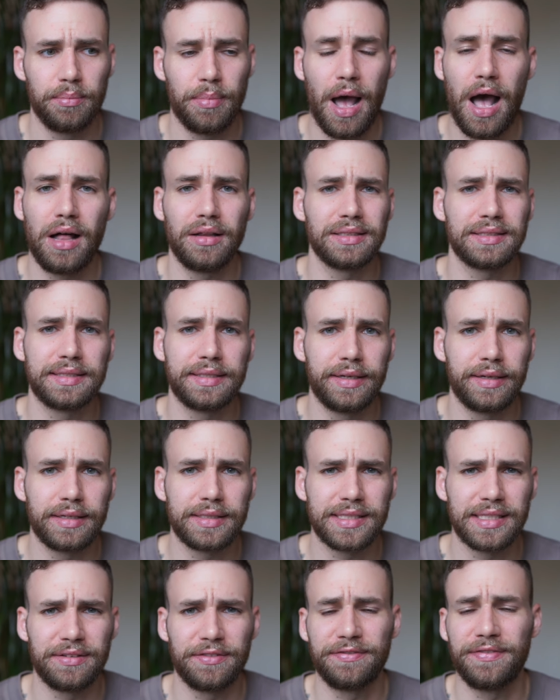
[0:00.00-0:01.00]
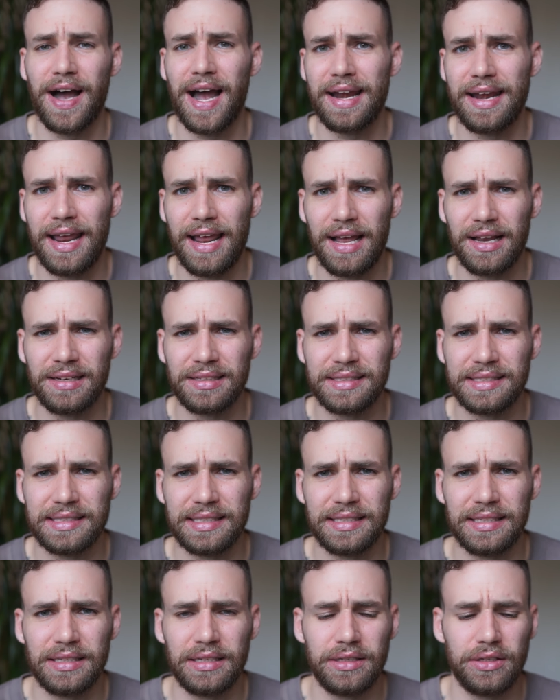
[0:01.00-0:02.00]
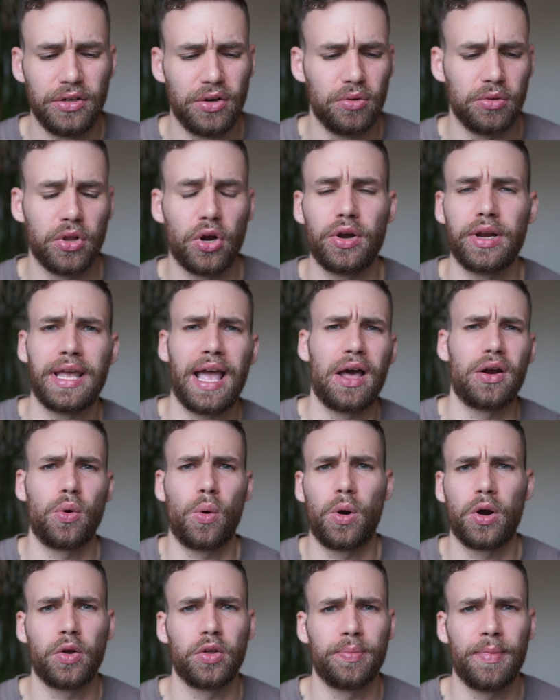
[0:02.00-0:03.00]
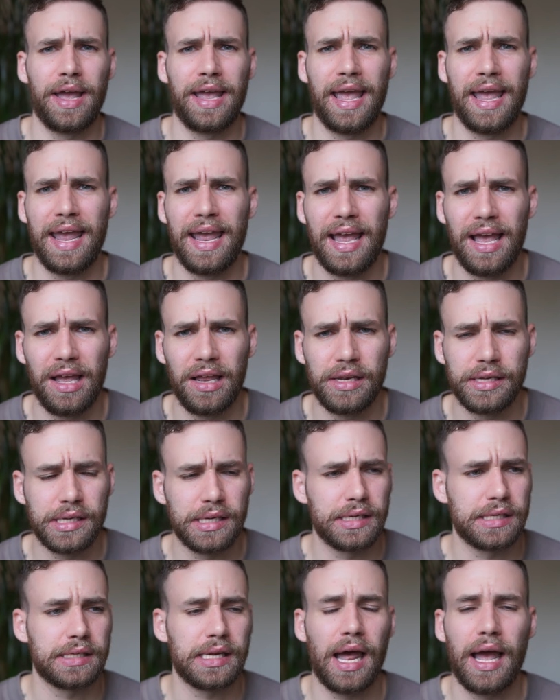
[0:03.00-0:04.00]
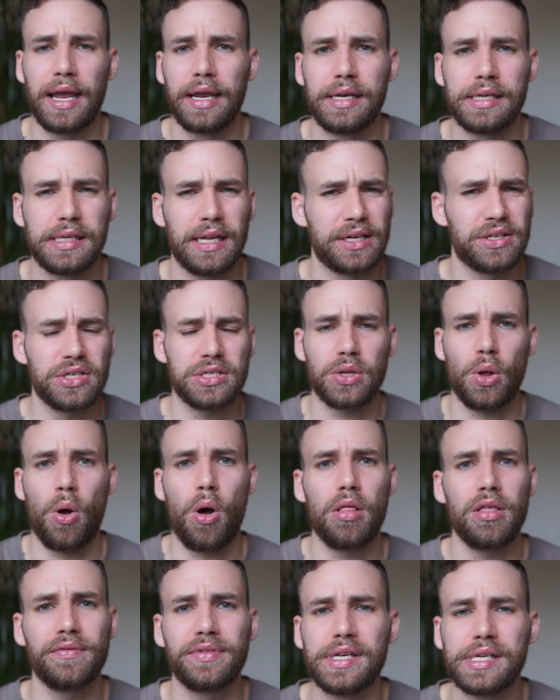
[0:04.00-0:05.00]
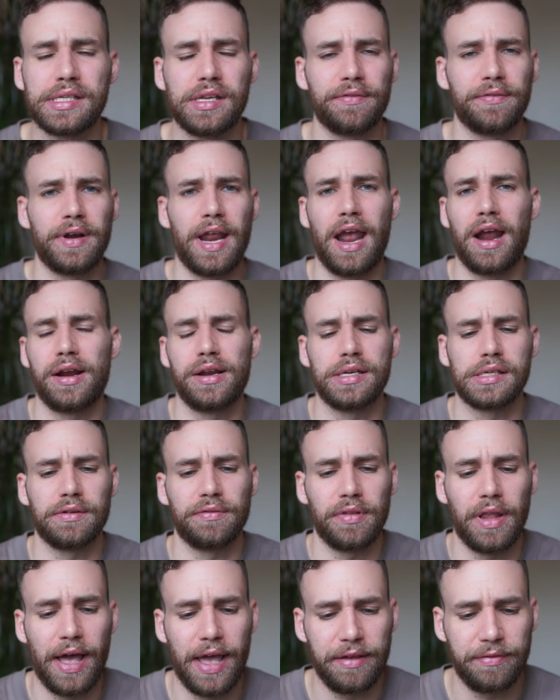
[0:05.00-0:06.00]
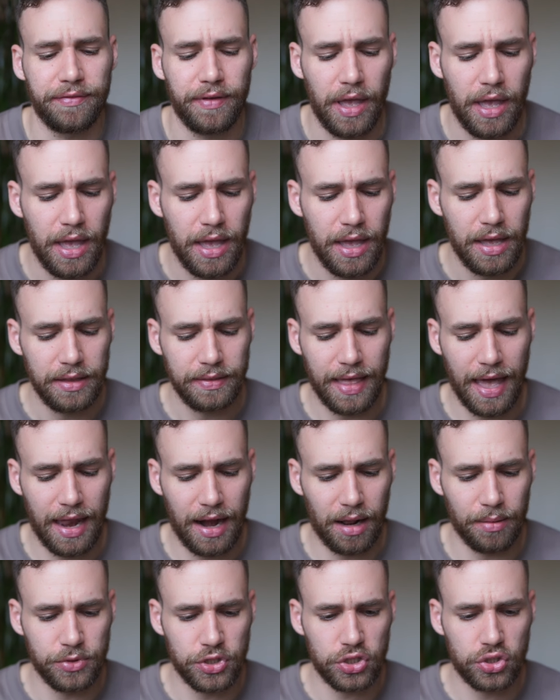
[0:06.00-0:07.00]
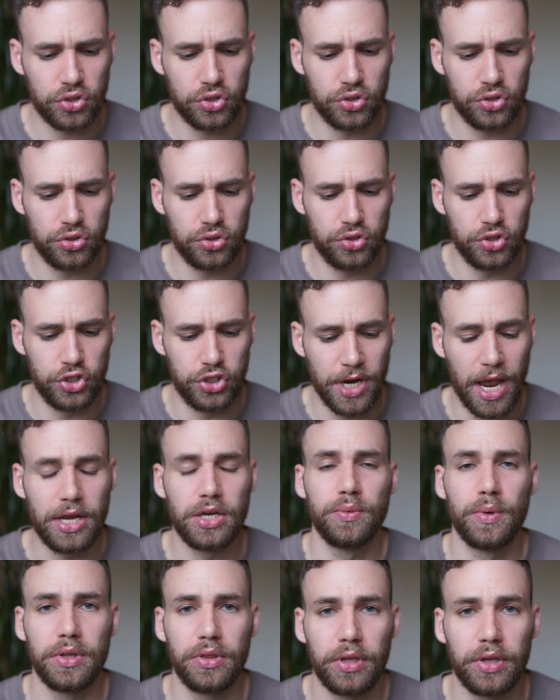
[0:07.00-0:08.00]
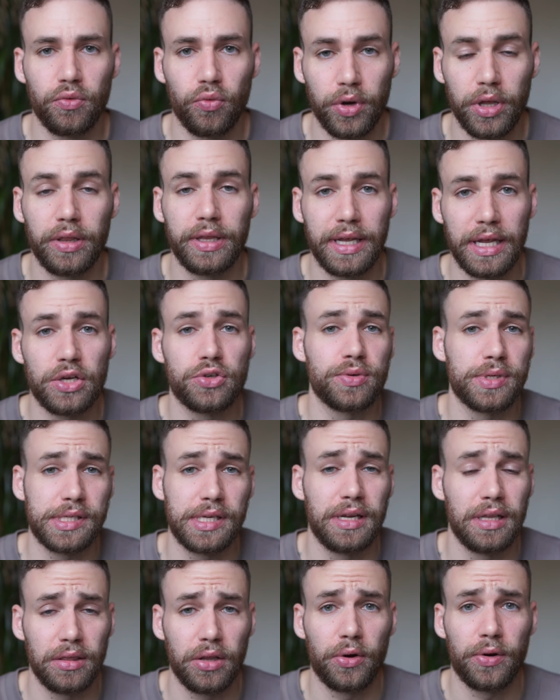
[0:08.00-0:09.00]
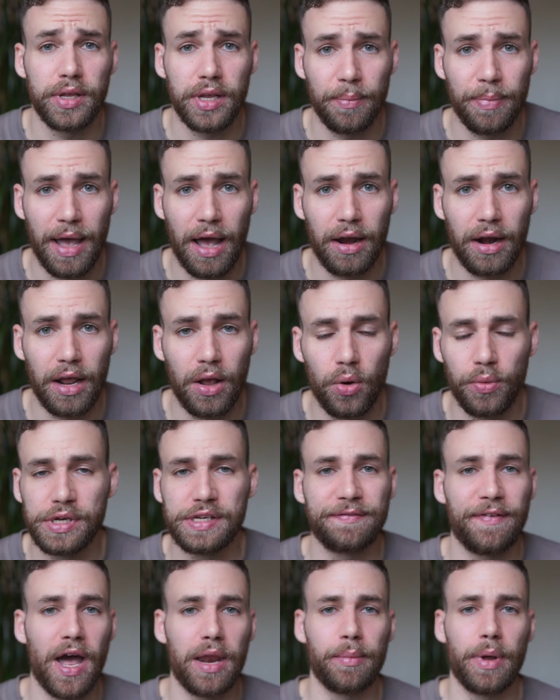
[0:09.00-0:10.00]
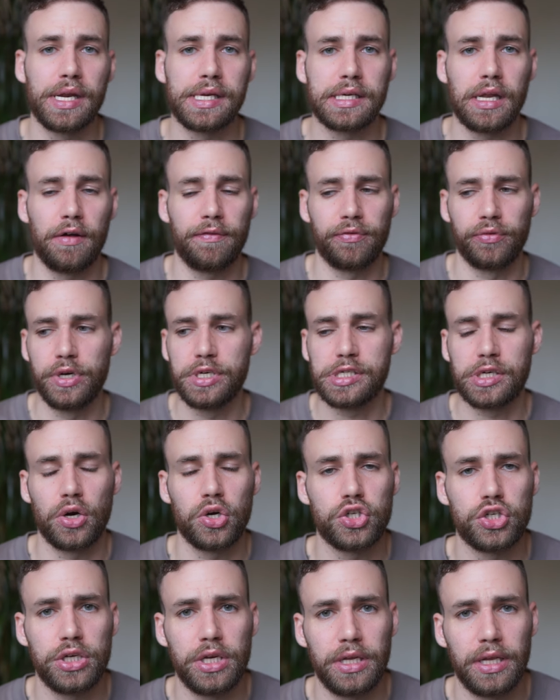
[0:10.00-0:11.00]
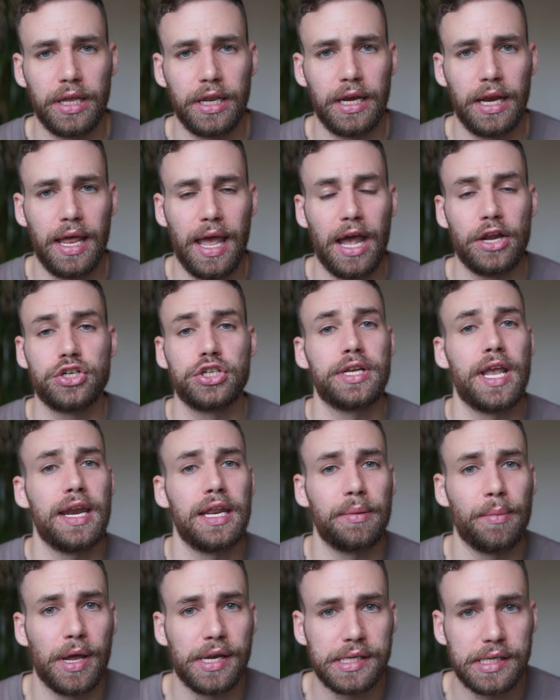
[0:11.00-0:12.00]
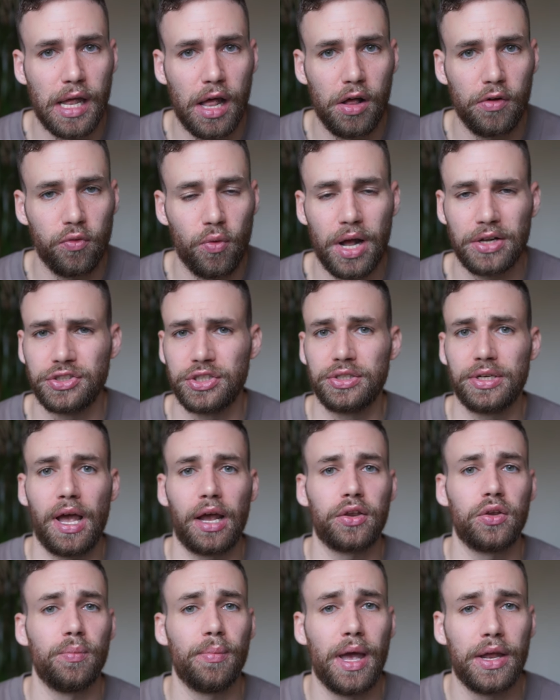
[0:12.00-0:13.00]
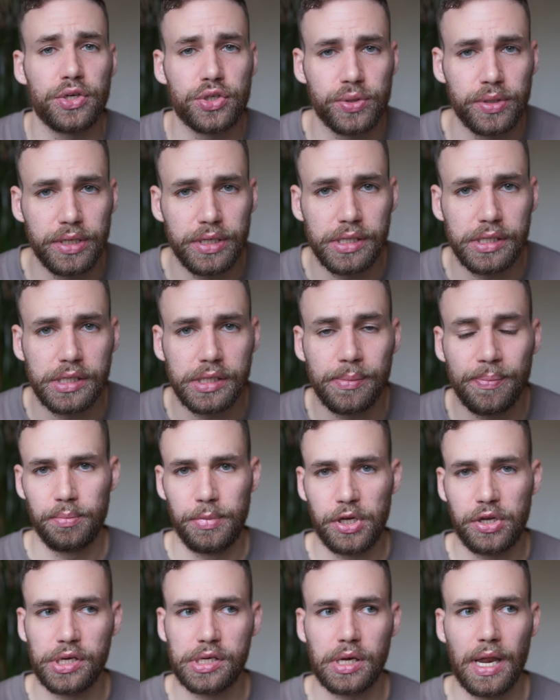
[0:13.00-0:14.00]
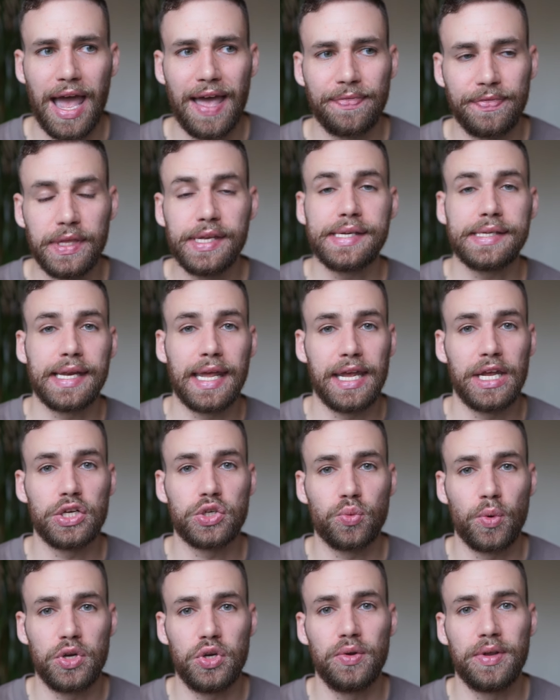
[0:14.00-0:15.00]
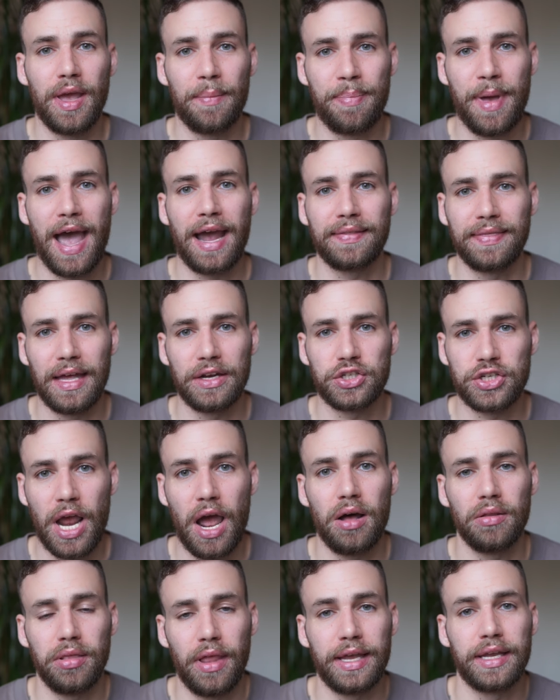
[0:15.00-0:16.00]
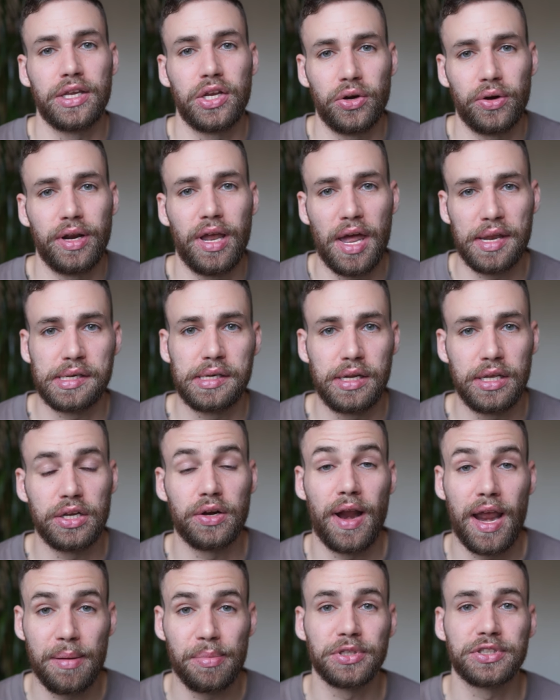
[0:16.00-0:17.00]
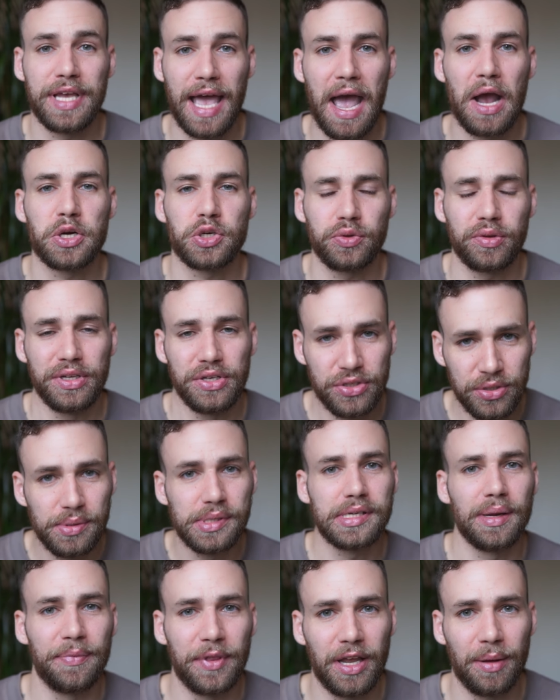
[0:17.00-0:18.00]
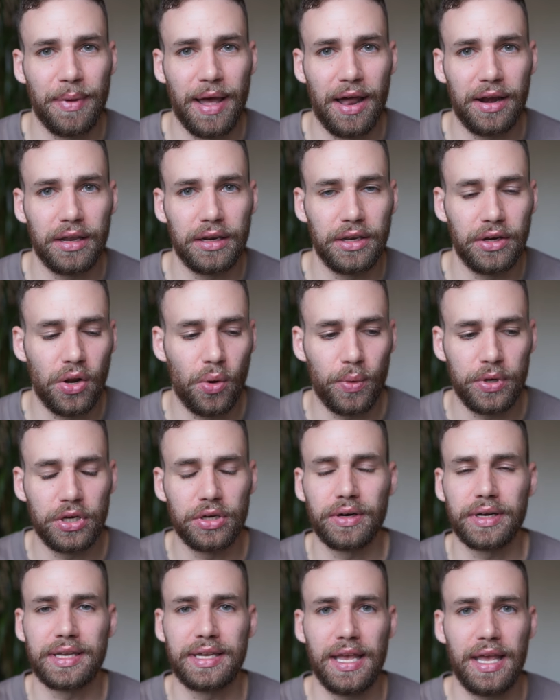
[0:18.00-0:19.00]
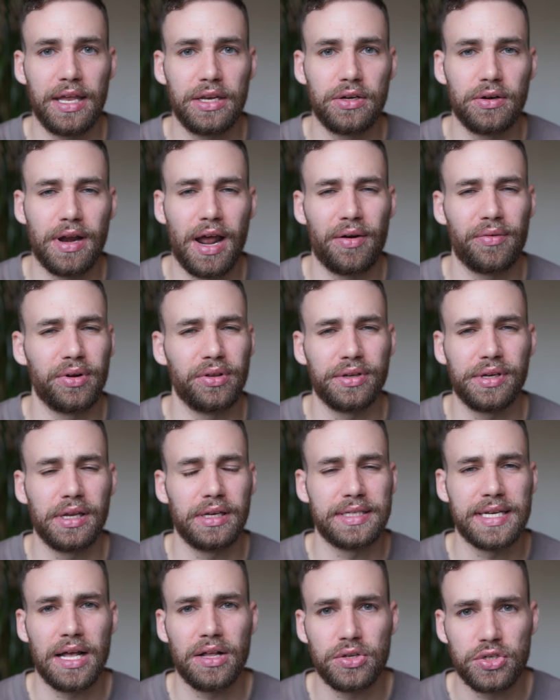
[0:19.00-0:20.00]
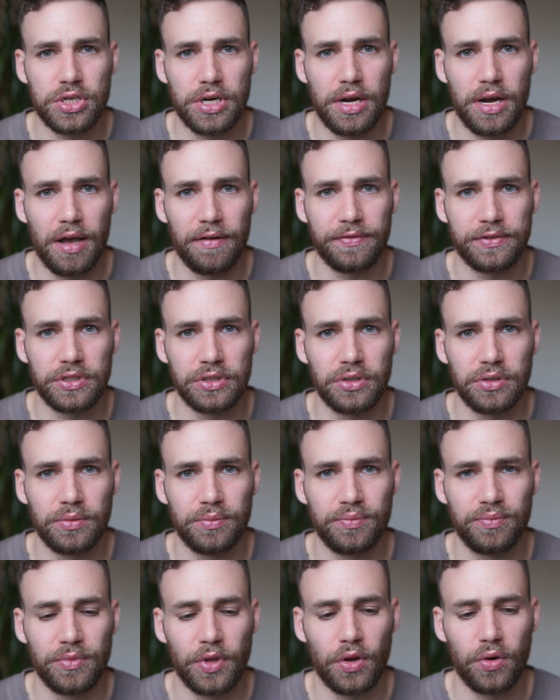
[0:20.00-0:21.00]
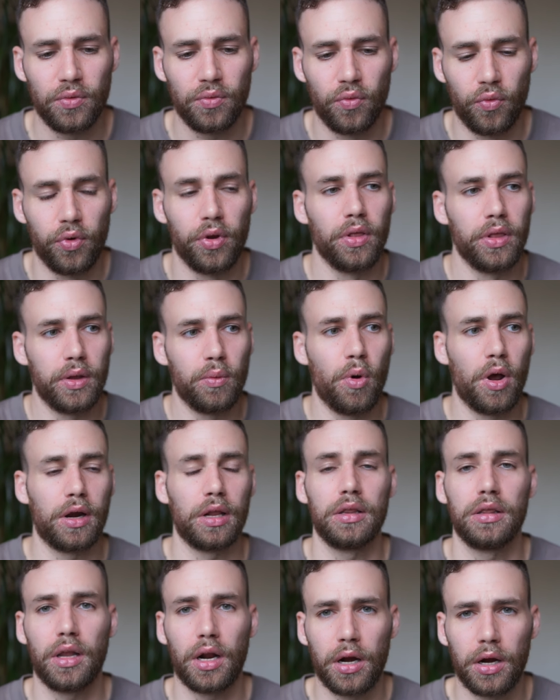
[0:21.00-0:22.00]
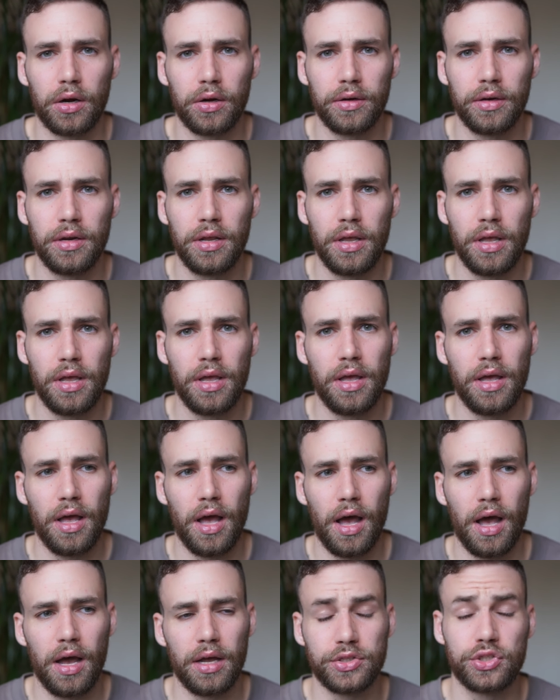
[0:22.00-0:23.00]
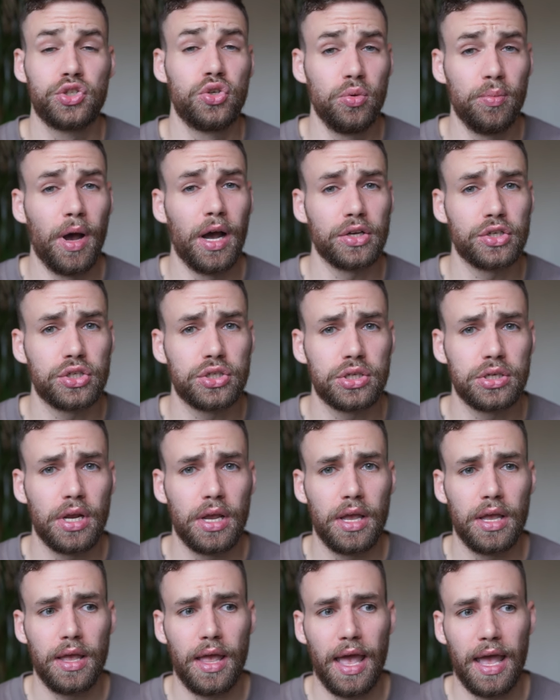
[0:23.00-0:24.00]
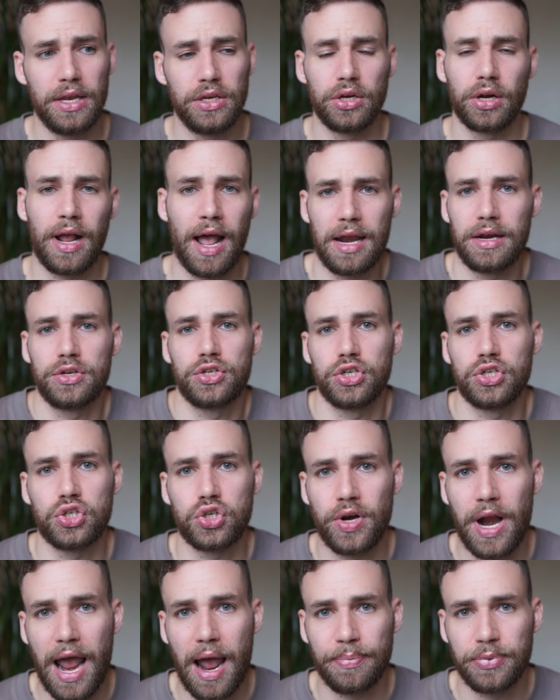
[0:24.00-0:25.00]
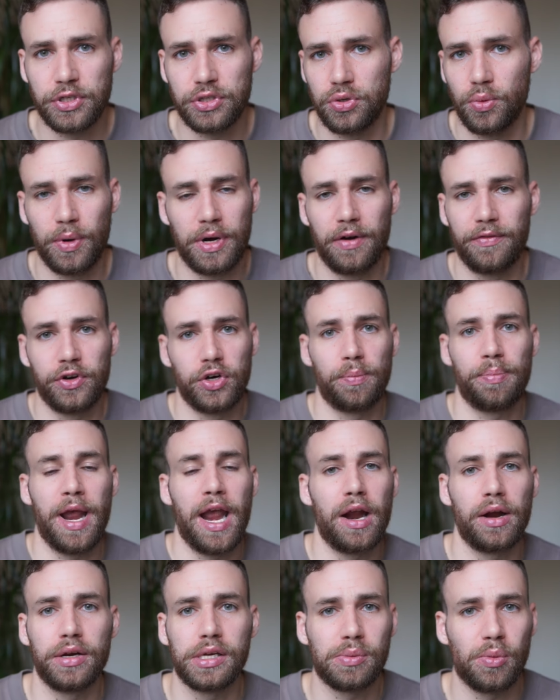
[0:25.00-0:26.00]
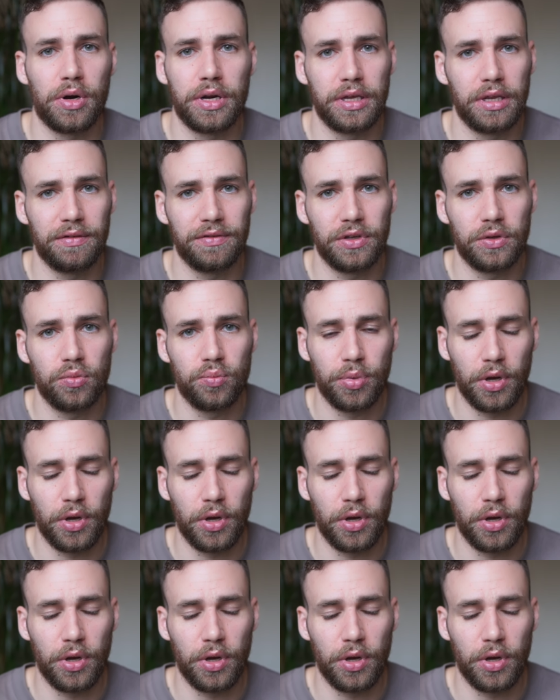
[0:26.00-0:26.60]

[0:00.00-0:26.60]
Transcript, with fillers: politics and finance and you know learning how to work with my hands and science like just all of these different areas of life that i'm just genuinely really interested in learning about i always find myself researching and educating myself watching documentaries because at this age when you get back that childlike curiosity you're able to actually do something about it you know when you're a kid you're not really intelligent enough to really want to learn uh, too much and you're kind of just trapped to whatever your parents want to give you.